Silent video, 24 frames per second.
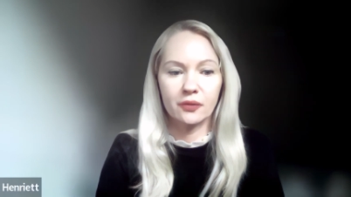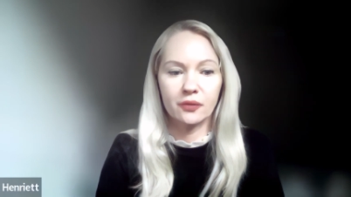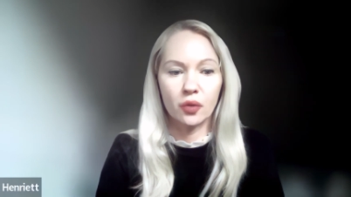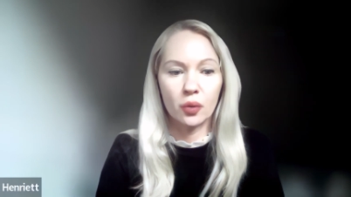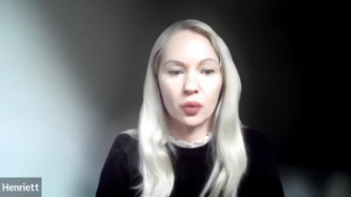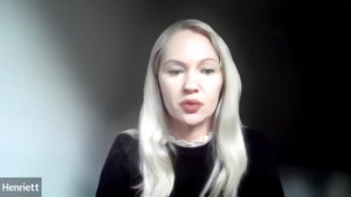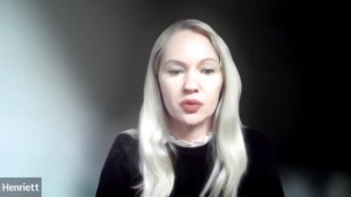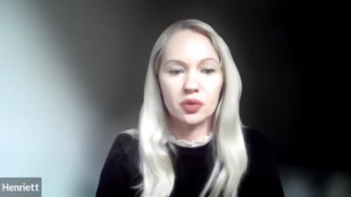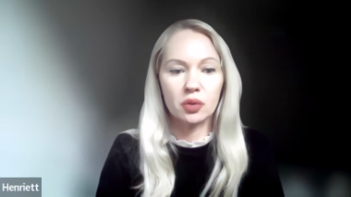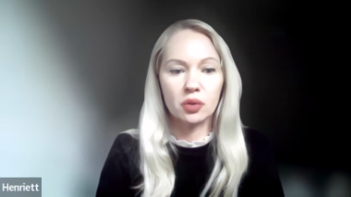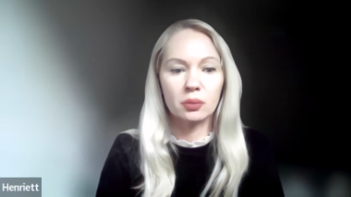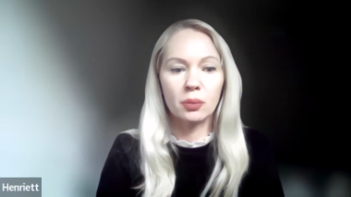
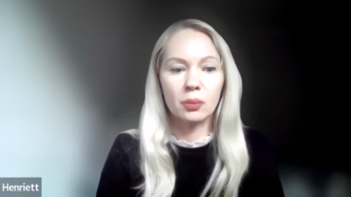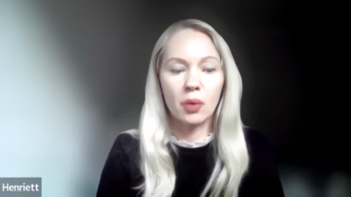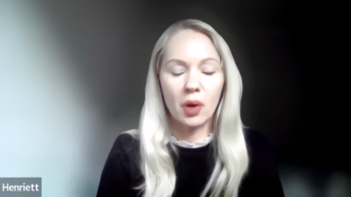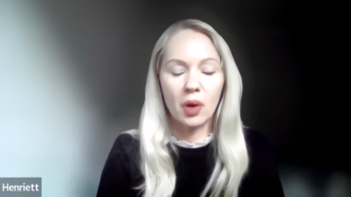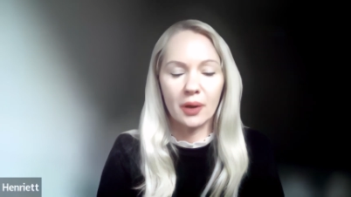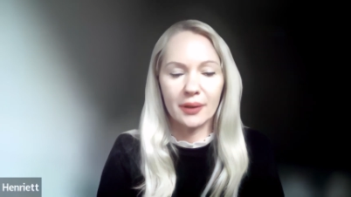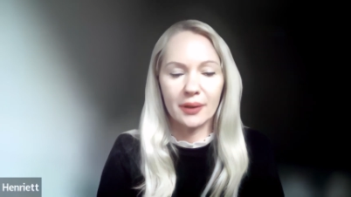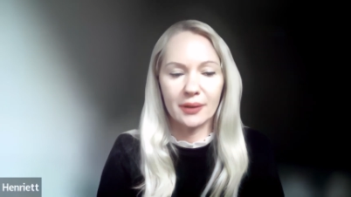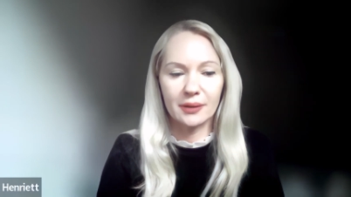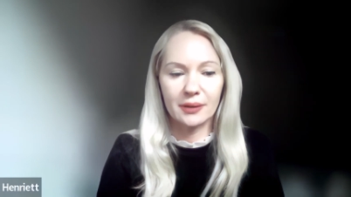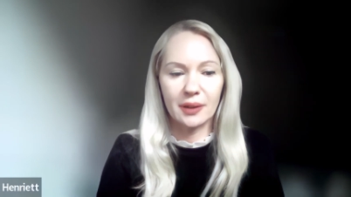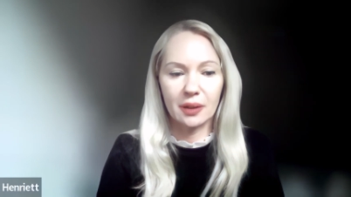focus on
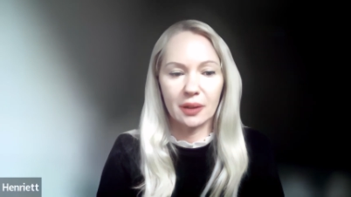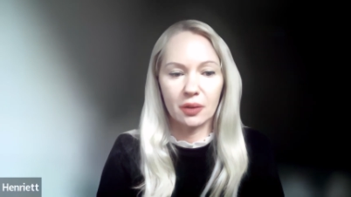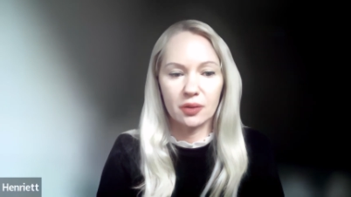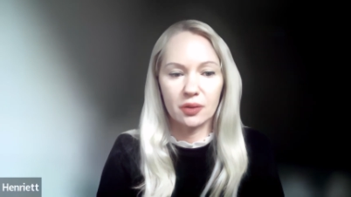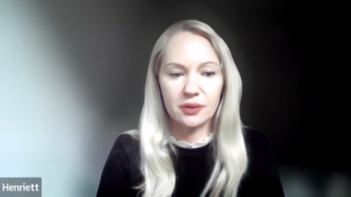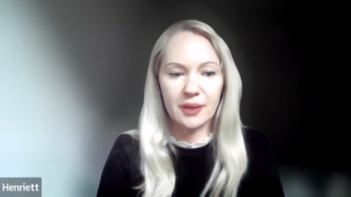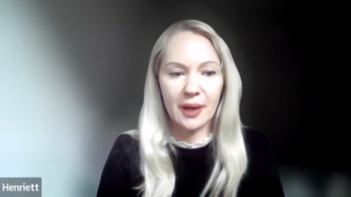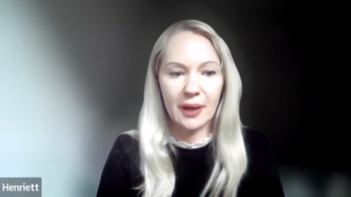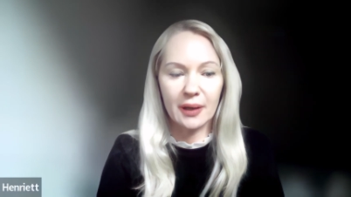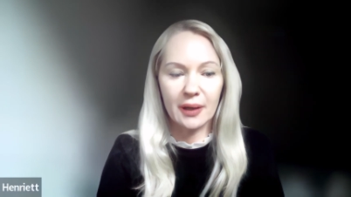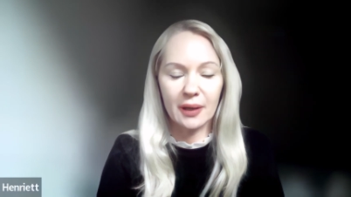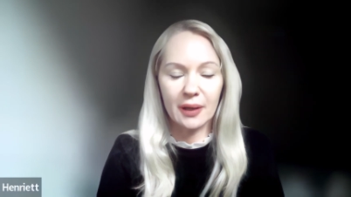marketing
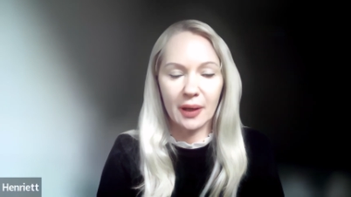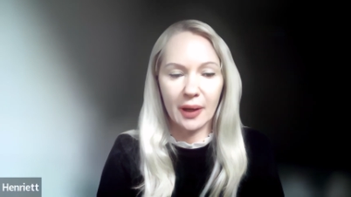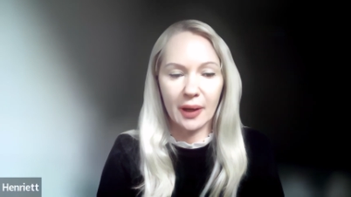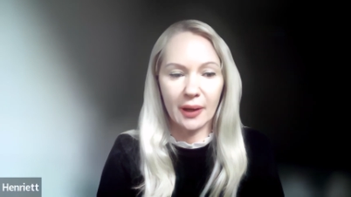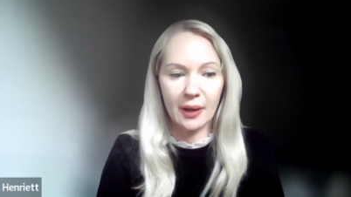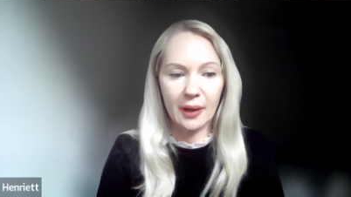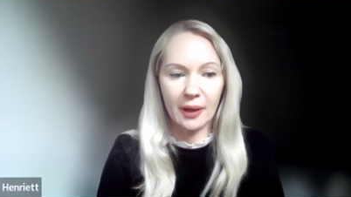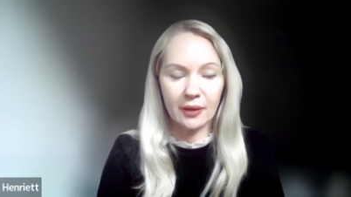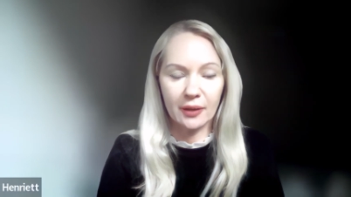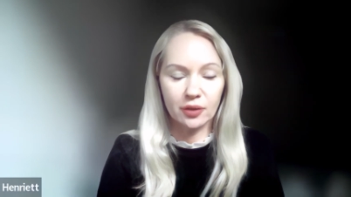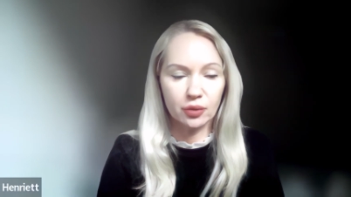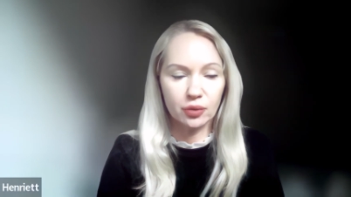because I, I,
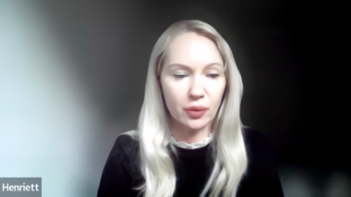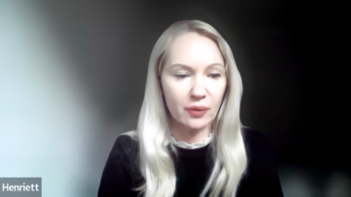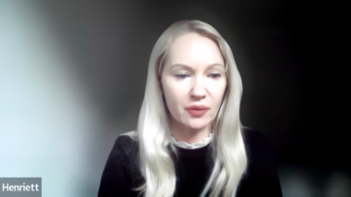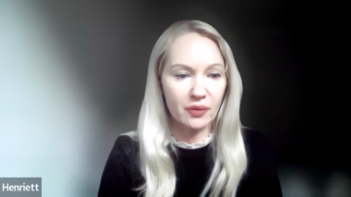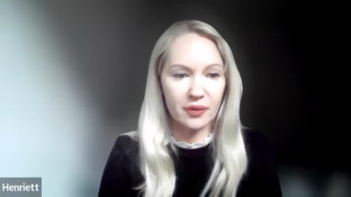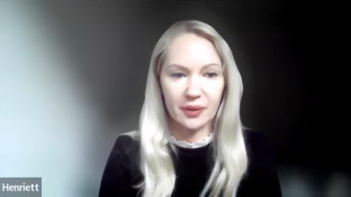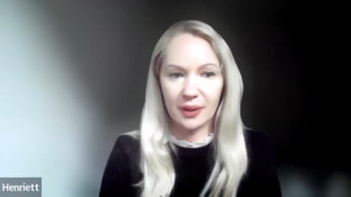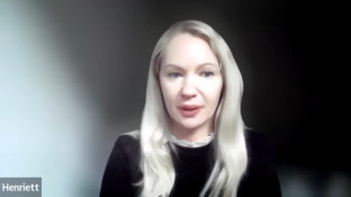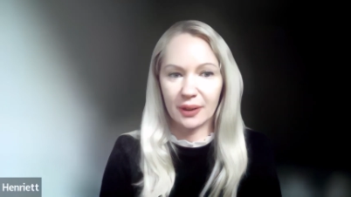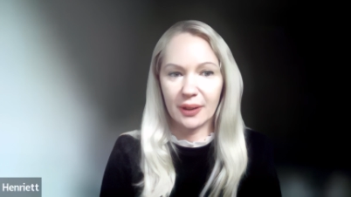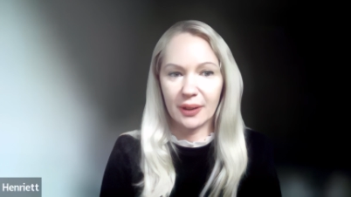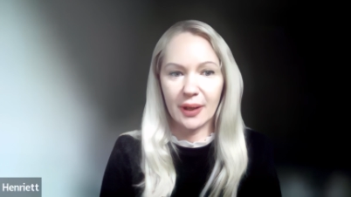I do
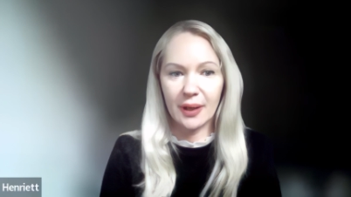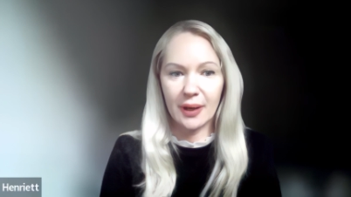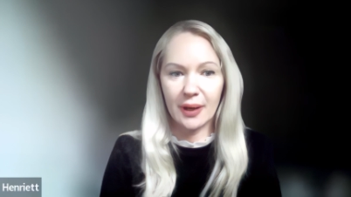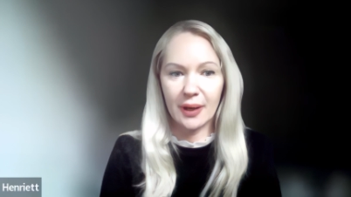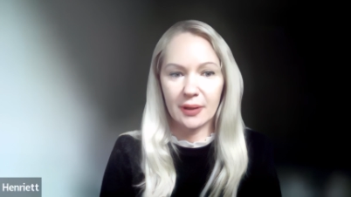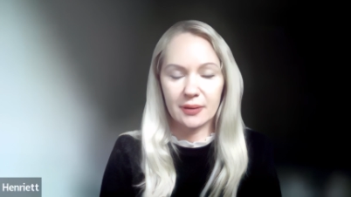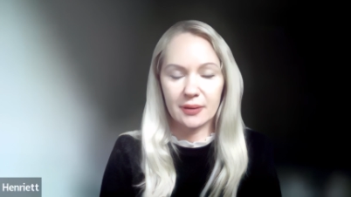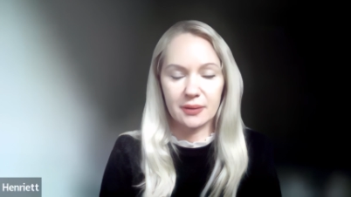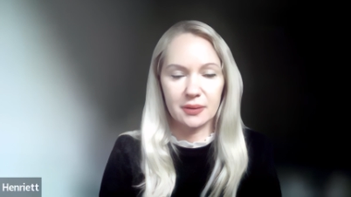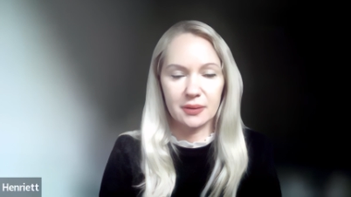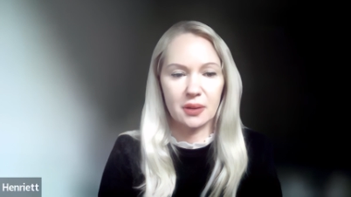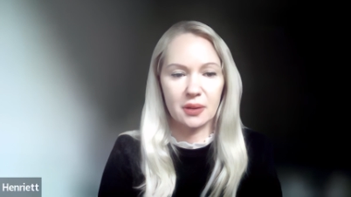everything
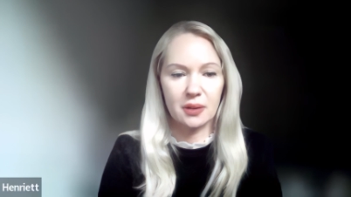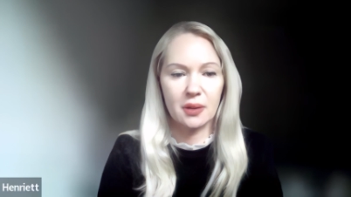else.